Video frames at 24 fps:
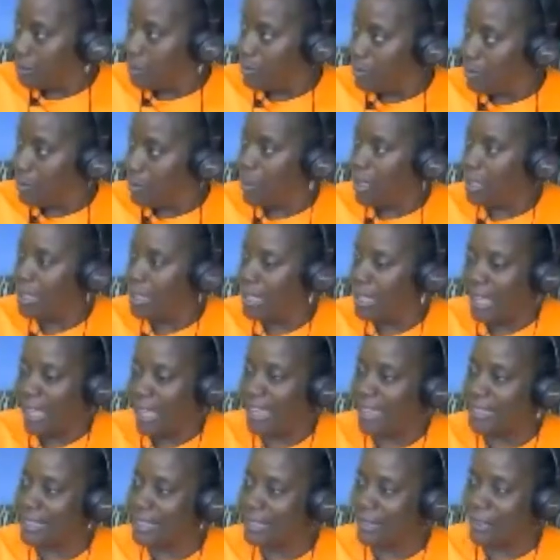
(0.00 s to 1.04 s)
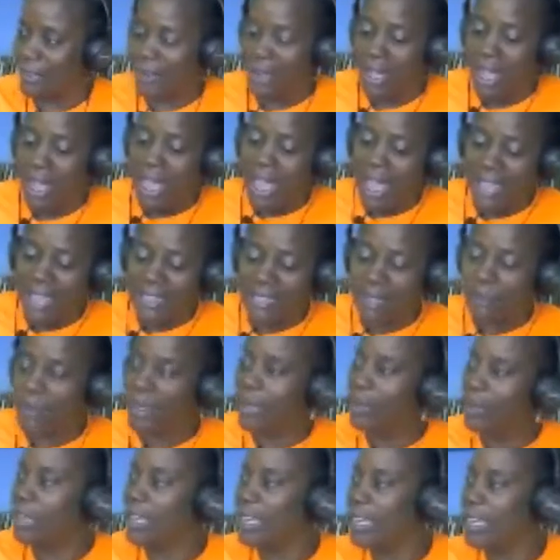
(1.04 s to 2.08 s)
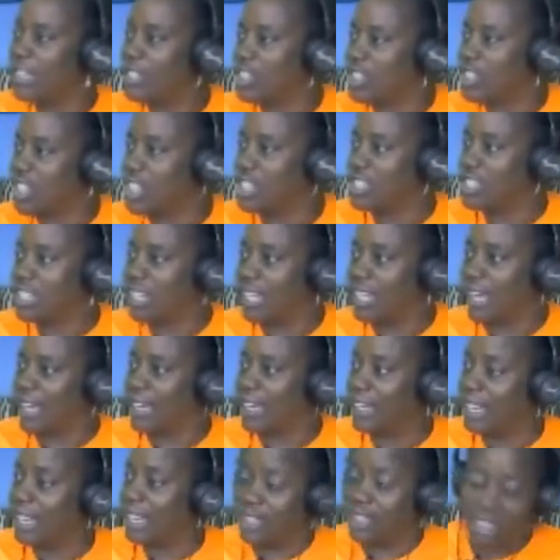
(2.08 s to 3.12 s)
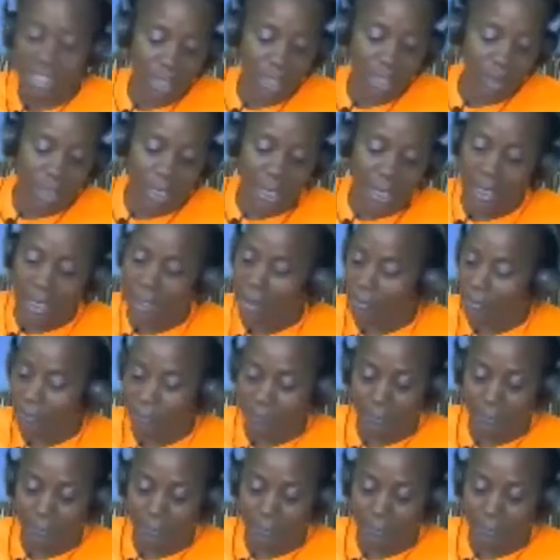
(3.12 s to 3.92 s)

one leg. Right. So I said, well, okay, let's change to the other leg. She said, well,